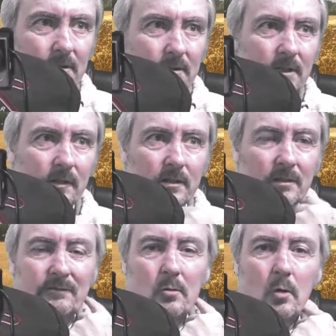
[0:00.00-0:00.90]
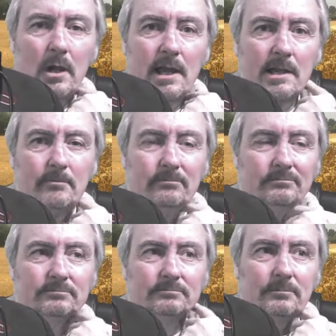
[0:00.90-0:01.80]
That's a 4K
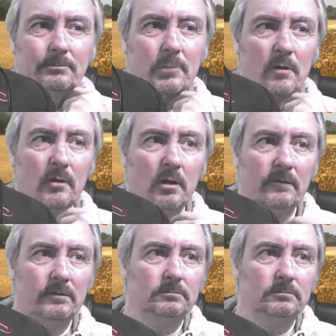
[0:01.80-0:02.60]
Boblov